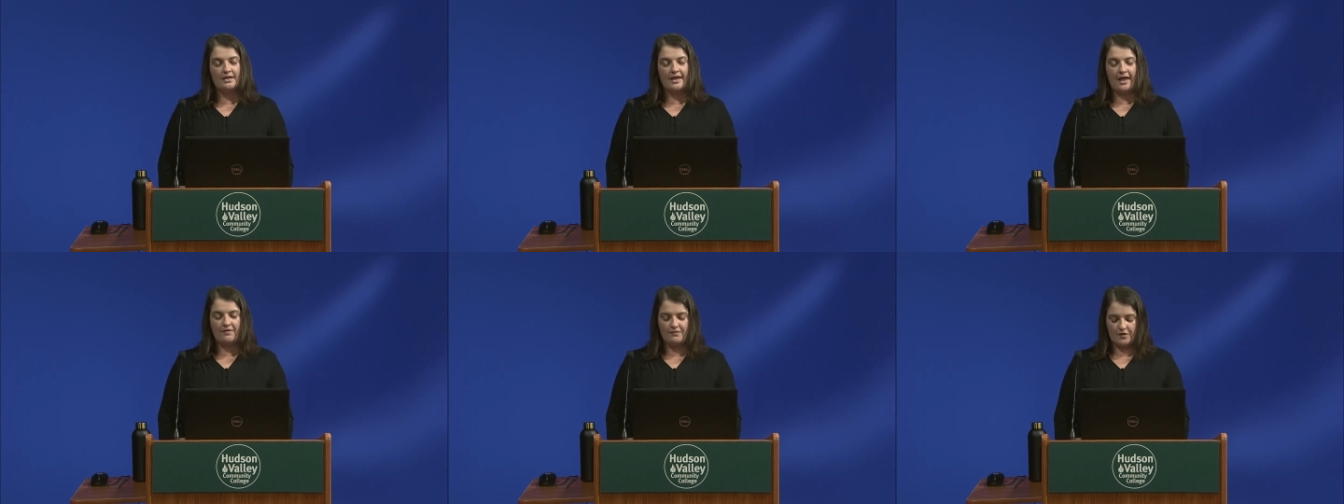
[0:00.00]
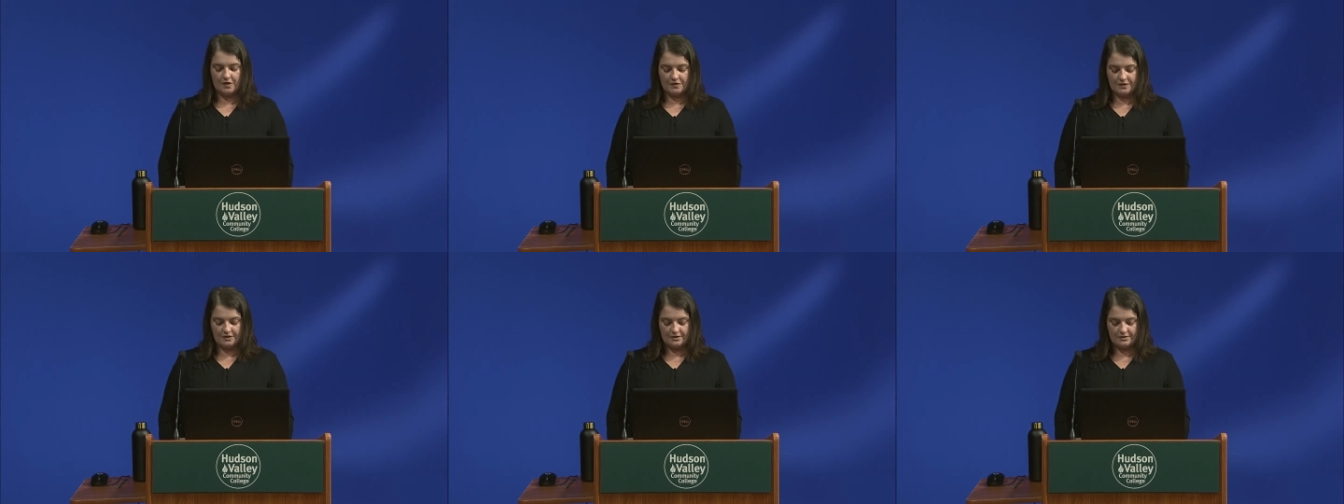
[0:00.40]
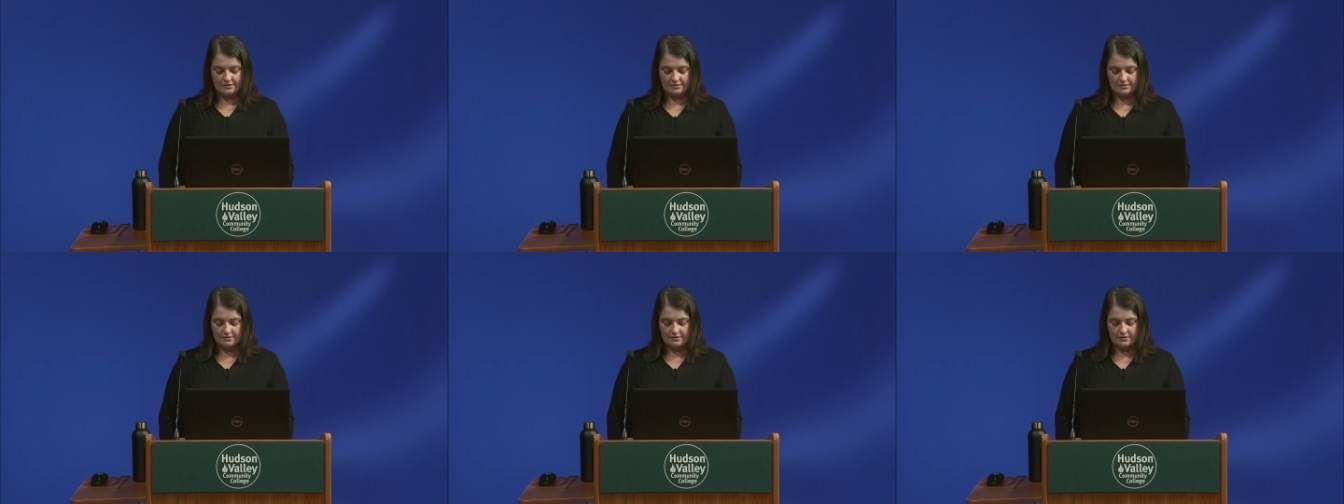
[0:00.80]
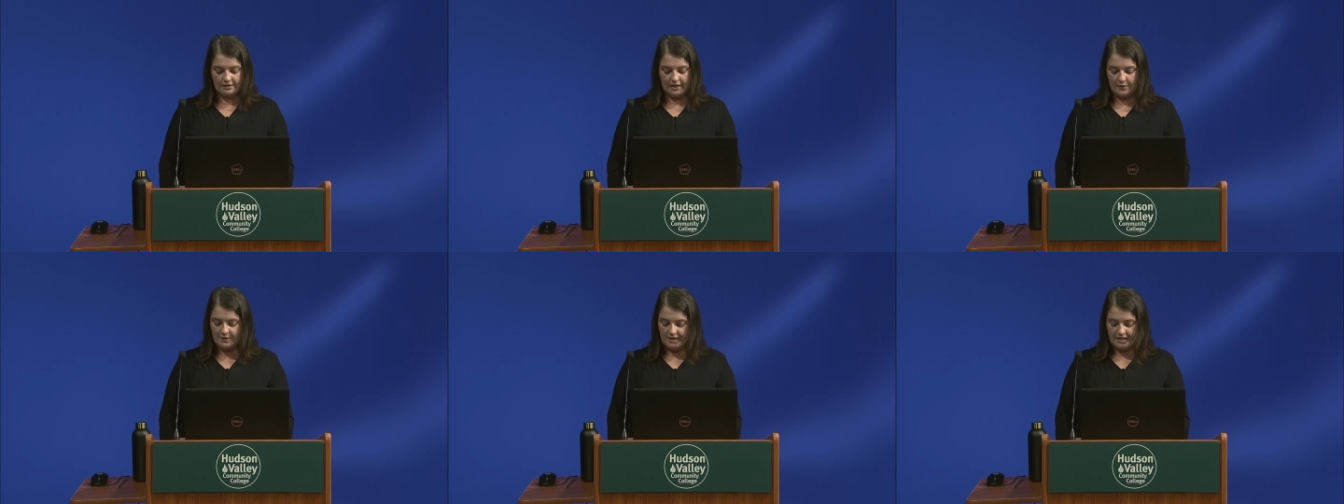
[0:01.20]
At first,
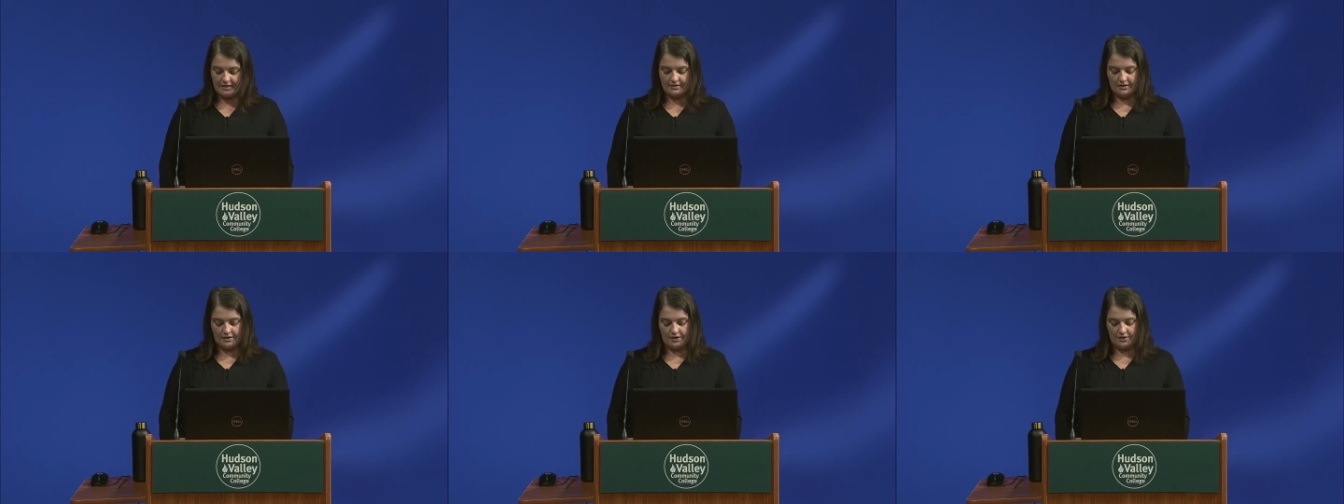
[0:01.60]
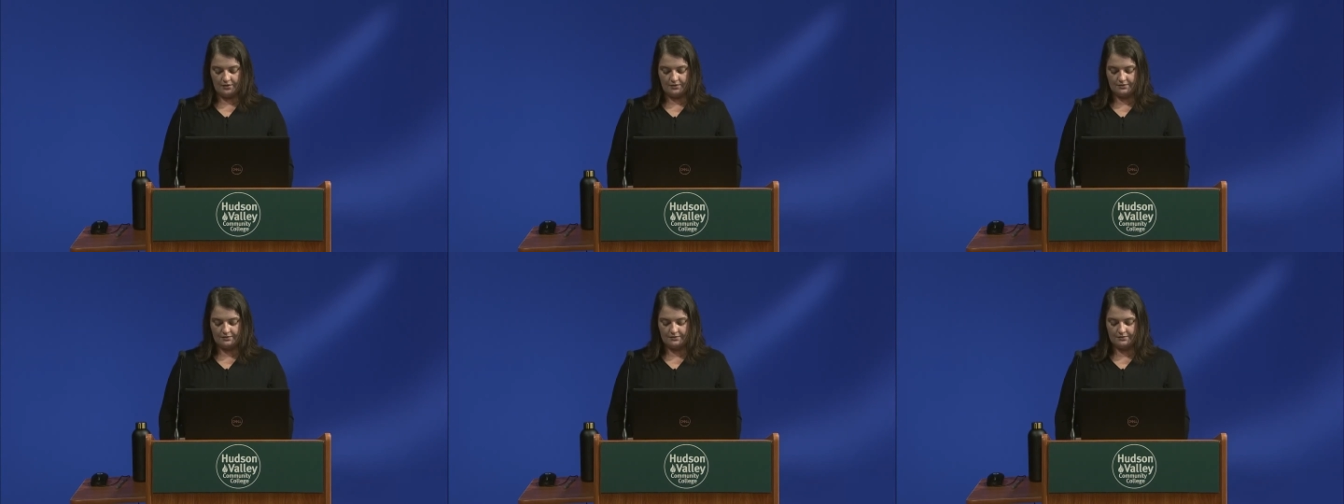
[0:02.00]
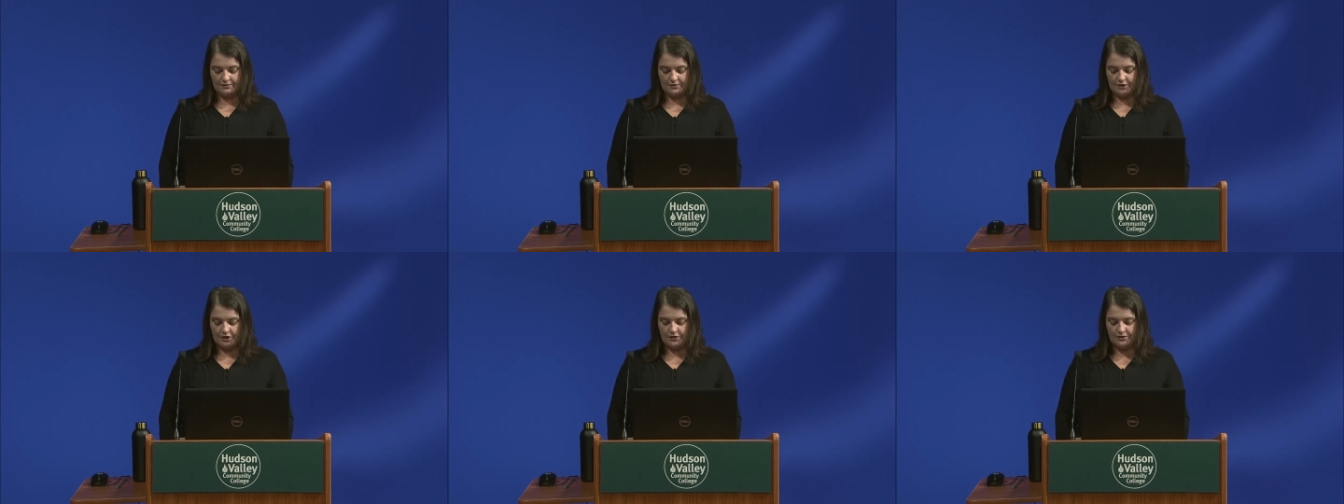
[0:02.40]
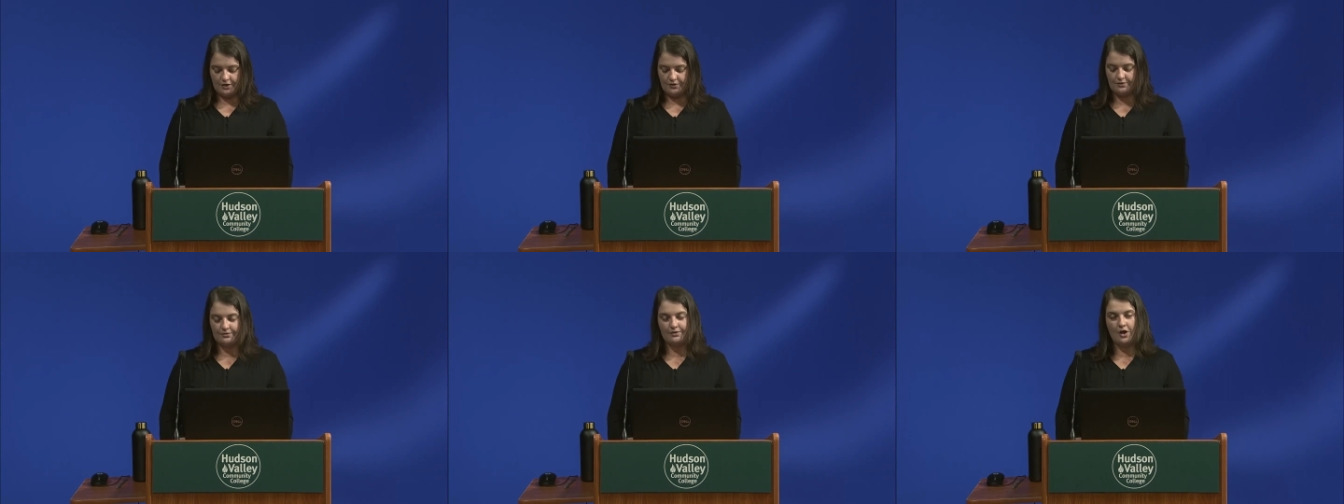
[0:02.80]
like with anything new, you
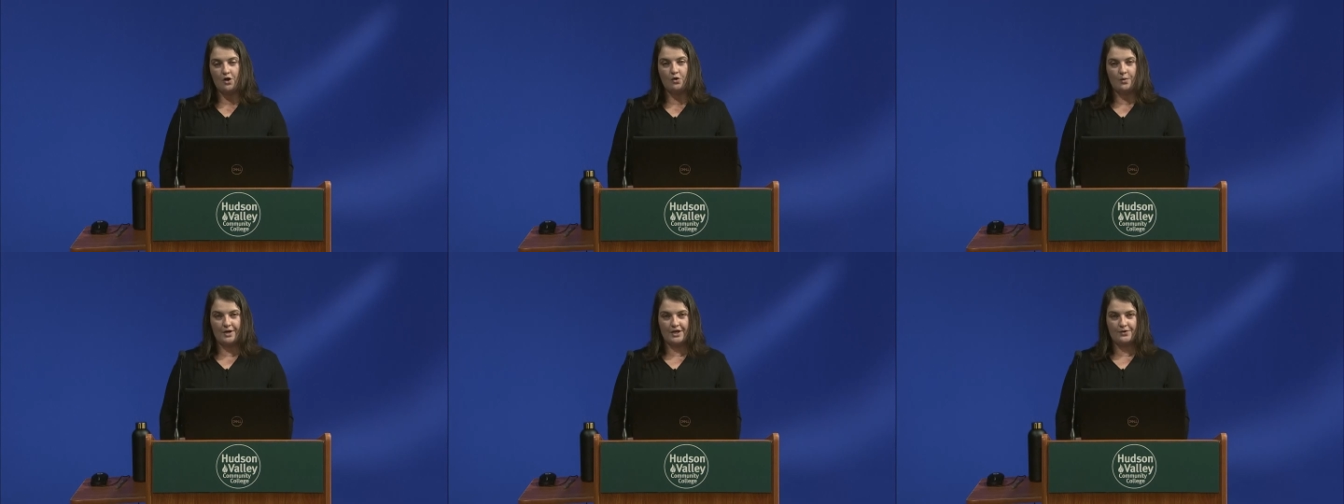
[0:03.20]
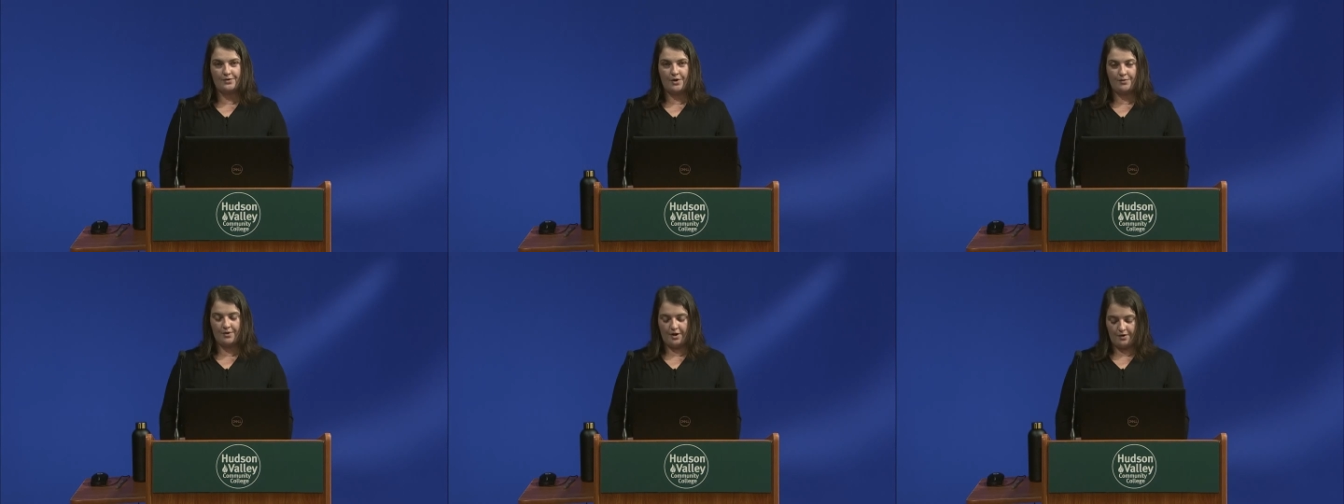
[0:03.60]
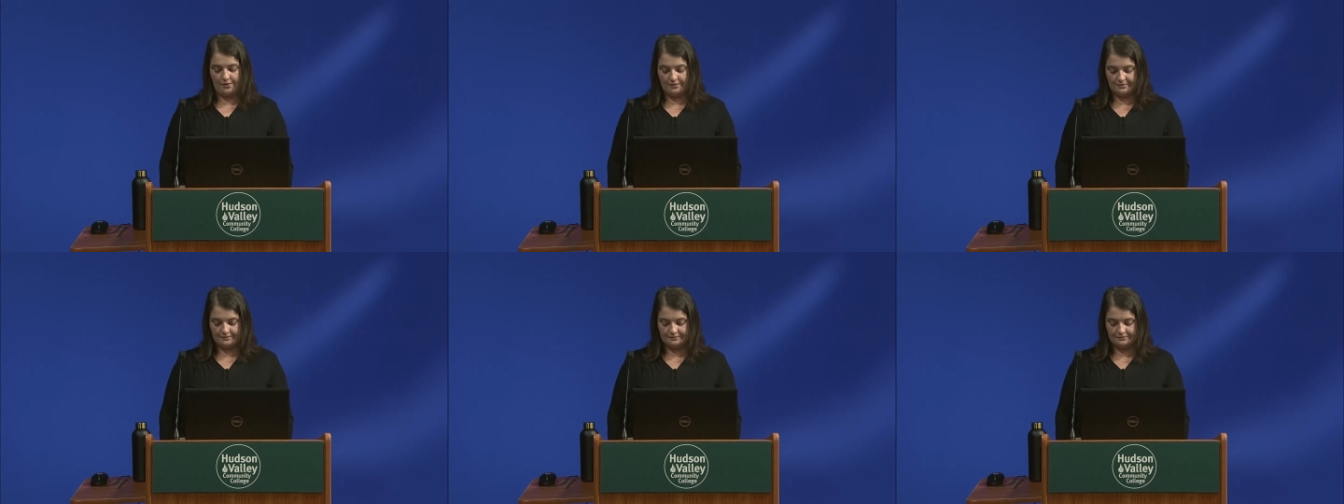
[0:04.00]
don't know what you don't know.